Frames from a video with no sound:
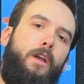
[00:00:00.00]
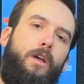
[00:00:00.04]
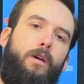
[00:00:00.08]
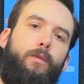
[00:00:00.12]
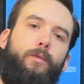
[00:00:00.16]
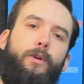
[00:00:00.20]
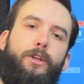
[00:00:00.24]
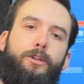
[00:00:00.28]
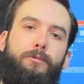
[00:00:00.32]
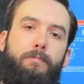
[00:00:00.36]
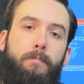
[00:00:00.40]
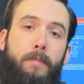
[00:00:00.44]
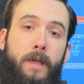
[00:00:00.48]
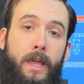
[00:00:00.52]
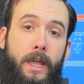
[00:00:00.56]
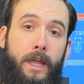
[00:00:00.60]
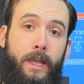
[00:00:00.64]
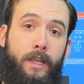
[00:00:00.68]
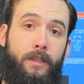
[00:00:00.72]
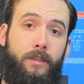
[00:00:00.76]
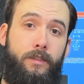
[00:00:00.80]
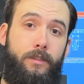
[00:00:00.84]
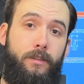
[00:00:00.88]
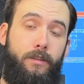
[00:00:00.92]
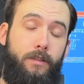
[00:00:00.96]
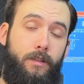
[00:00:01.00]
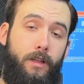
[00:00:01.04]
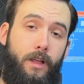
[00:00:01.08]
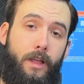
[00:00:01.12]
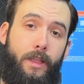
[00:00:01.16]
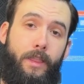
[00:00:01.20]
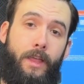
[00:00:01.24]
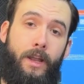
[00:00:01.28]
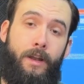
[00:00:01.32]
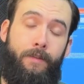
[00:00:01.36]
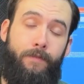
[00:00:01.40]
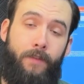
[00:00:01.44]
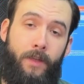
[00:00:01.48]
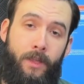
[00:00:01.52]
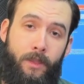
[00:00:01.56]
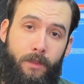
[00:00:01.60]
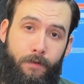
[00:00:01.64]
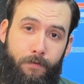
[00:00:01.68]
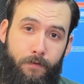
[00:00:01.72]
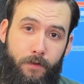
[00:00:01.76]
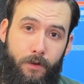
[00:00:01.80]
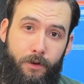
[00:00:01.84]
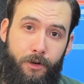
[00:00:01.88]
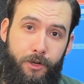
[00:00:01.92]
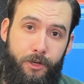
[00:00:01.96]
Which means that if in the
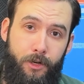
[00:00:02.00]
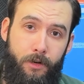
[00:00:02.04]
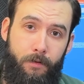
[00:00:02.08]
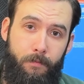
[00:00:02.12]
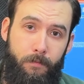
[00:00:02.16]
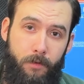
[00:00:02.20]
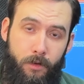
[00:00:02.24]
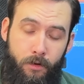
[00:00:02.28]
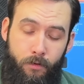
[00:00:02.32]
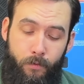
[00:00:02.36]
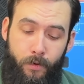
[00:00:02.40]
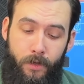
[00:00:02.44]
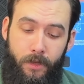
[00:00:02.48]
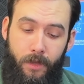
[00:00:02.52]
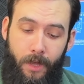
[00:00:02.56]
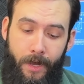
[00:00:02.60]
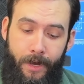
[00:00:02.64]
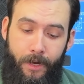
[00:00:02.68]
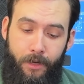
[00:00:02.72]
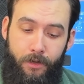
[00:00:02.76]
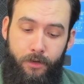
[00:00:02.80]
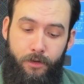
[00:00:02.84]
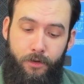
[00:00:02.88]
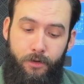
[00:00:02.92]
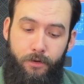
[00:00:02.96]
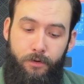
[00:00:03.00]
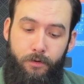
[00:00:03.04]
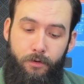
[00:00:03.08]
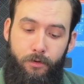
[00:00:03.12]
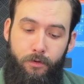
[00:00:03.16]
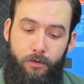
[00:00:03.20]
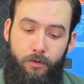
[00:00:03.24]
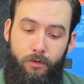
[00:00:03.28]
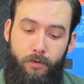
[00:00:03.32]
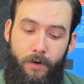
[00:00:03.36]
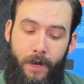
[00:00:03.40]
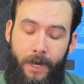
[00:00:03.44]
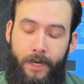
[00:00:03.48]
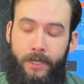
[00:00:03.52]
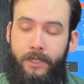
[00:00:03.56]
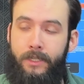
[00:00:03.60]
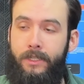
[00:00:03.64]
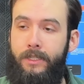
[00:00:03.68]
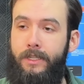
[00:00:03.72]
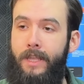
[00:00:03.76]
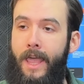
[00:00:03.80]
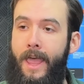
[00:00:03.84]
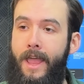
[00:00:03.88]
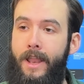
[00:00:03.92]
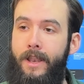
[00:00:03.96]
future you would like to
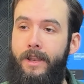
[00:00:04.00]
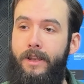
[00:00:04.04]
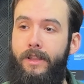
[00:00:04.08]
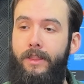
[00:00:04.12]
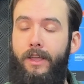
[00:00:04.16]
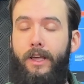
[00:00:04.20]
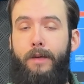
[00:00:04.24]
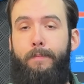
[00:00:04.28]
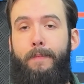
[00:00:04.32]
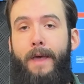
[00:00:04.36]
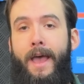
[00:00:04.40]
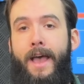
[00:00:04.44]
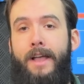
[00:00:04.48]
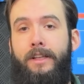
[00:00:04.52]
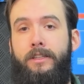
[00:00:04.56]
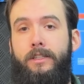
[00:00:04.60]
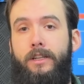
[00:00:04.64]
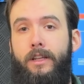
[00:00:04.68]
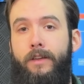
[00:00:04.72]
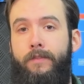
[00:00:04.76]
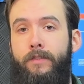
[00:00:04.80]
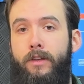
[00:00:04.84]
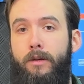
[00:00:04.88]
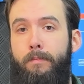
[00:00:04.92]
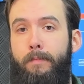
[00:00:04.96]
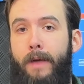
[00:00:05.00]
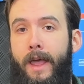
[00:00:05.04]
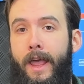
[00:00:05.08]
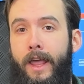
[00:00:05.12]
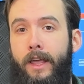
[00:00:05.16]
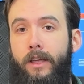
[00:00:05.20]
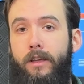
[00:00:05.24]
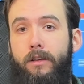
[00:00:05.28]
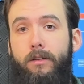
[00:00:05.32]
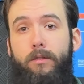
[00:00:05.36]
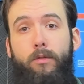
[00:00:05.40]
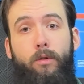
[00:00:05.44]
extend the capacity of your bank,